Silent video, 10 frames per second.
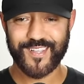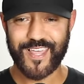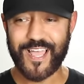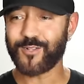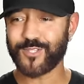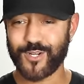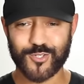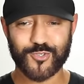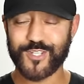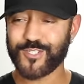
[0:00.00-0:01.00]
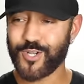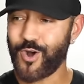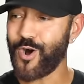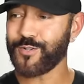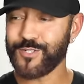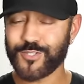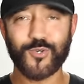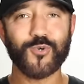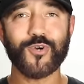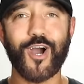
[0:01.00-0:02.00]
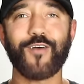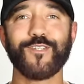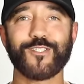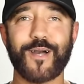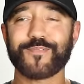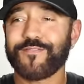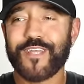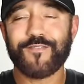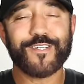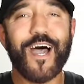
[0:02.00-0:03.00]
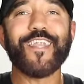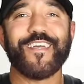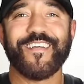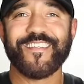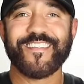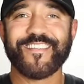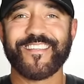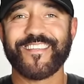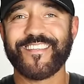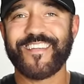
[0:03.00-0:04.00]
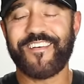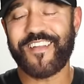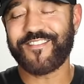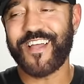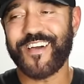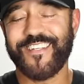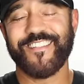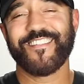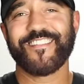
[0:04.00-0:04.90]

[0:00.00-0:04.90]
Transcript: Like out there in the streets, there are all these cool coffee shops. I've never done it. I've never done it.